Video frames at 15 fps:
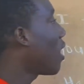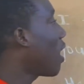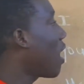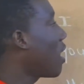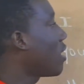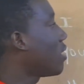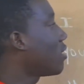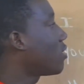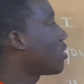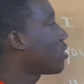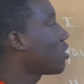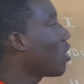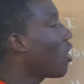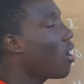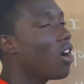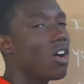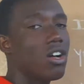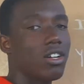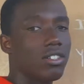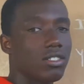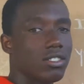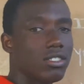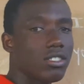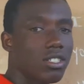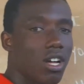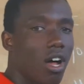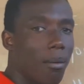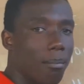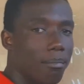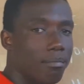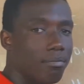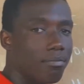I saw Tom.